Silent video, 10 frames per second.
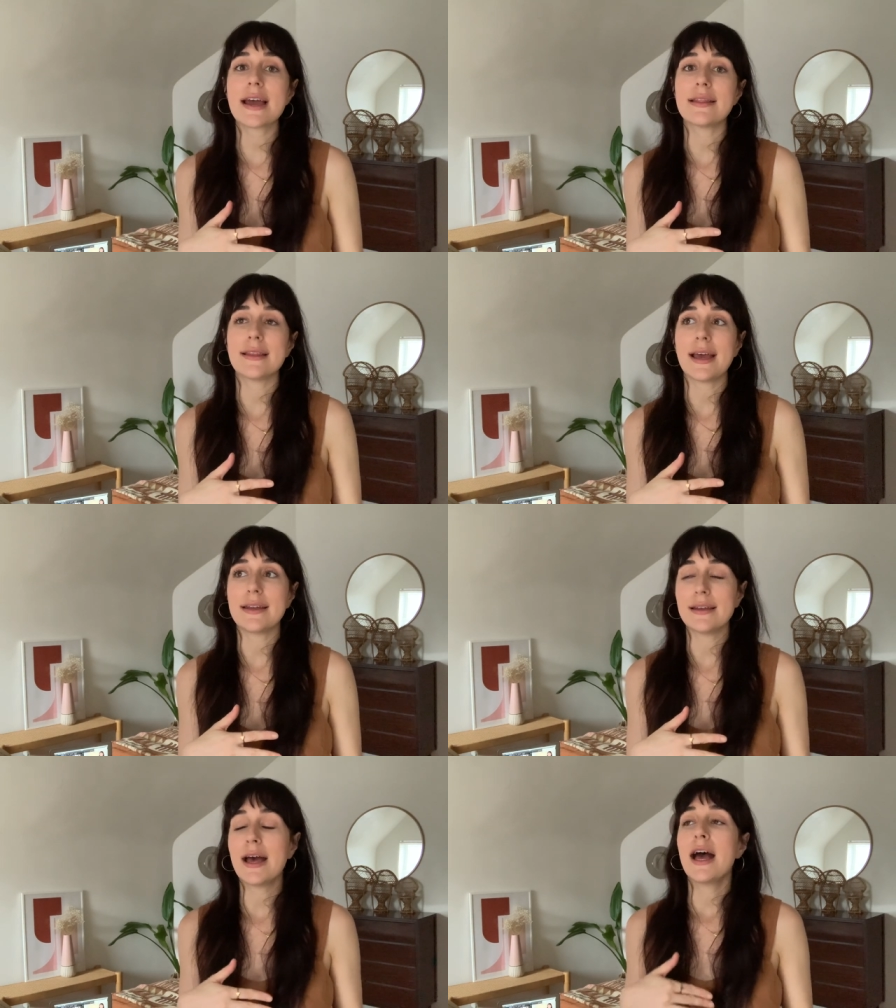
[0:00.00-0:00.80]
And
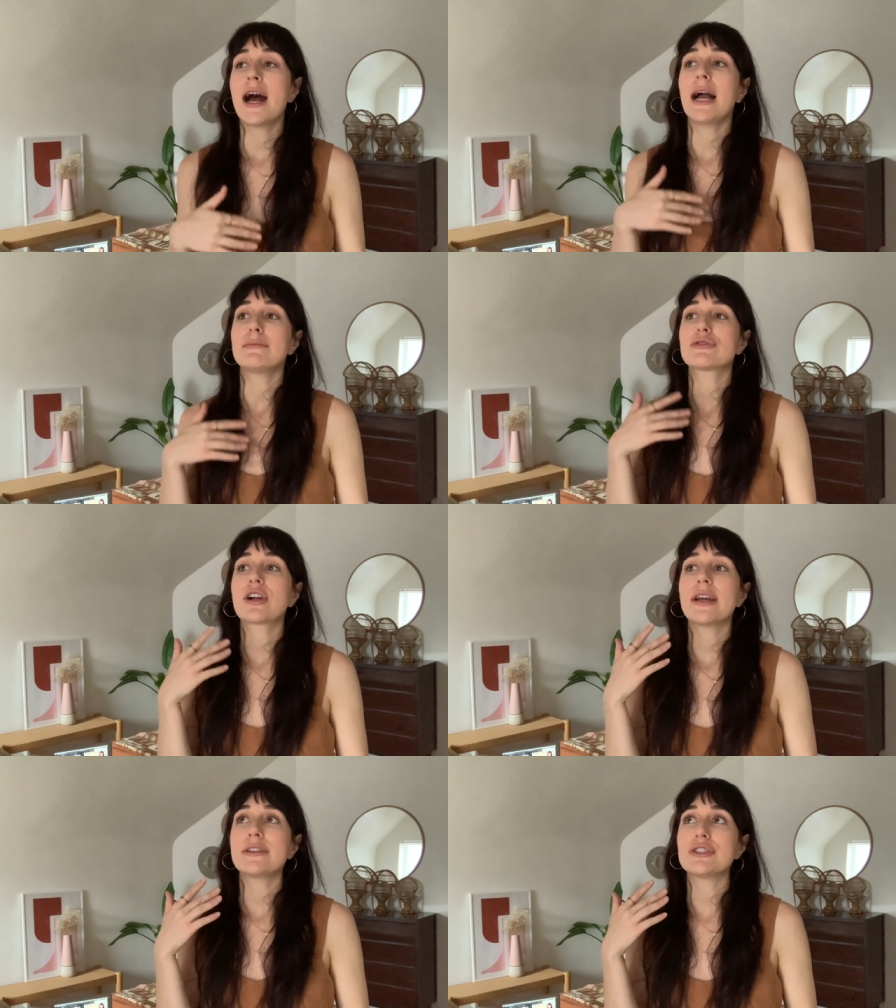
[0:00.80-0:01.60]
then I'm
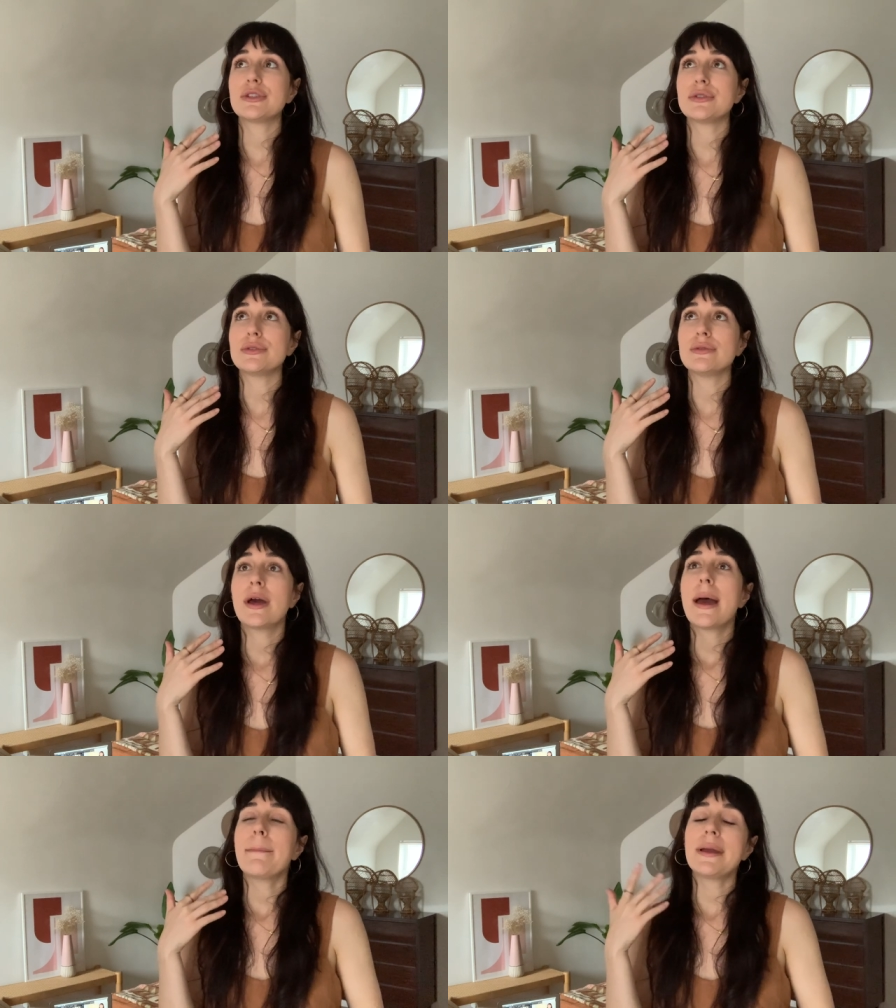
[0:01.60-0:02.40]
trying to
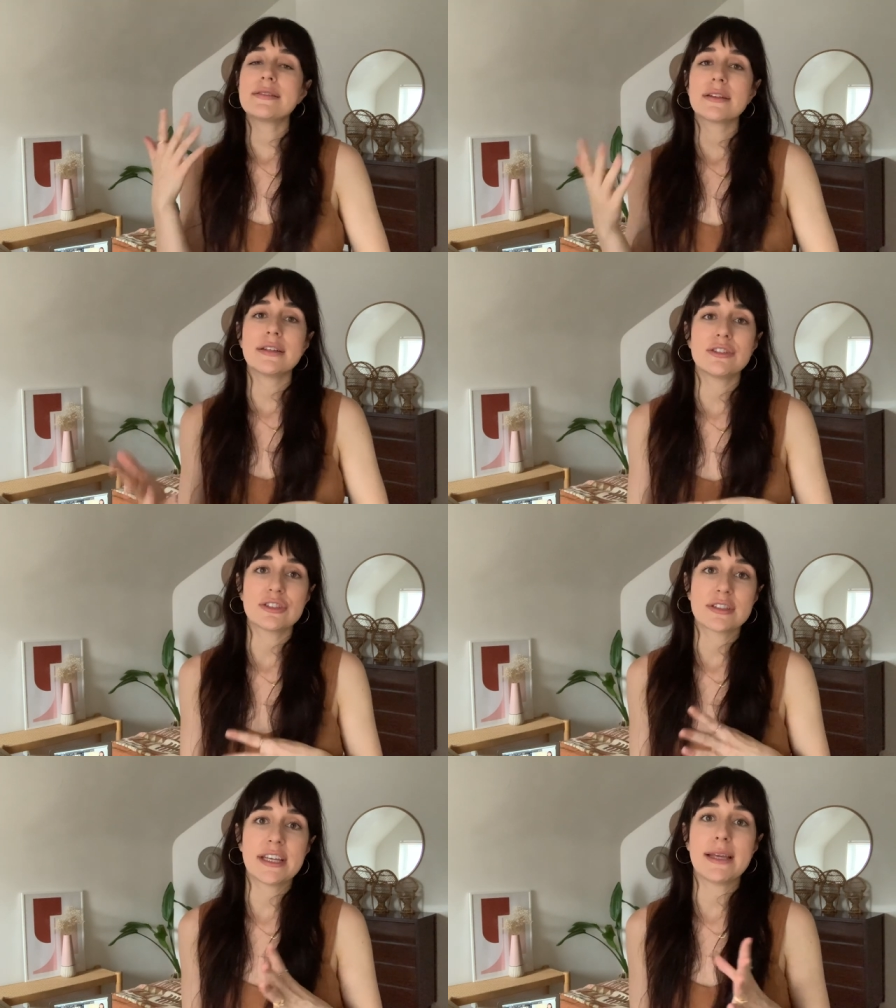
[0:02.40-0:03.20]
basically
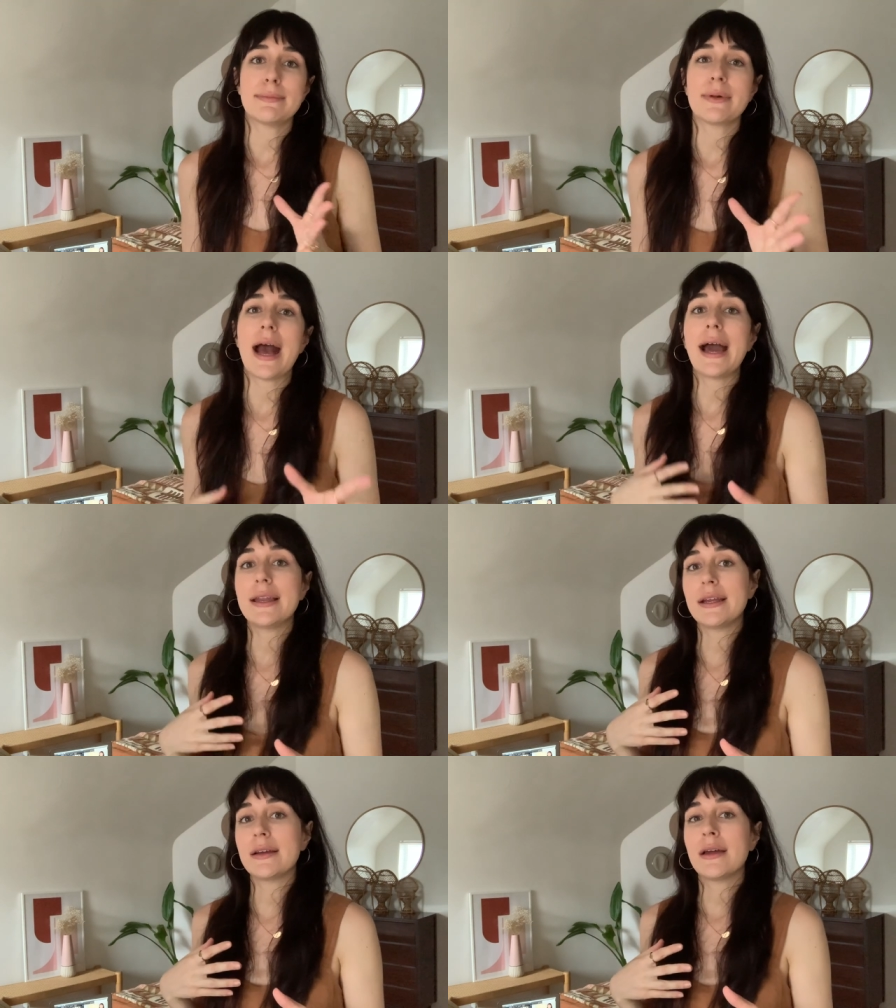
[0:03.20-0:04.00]
just keep
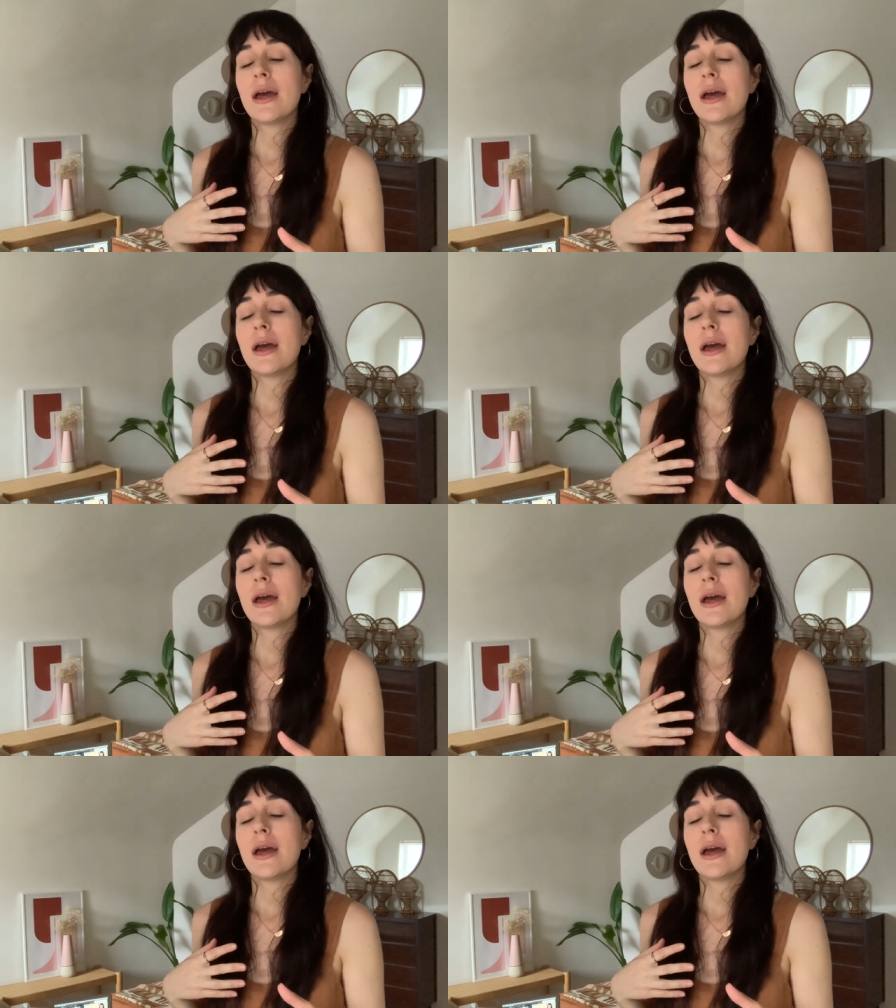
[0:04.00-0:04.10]
adding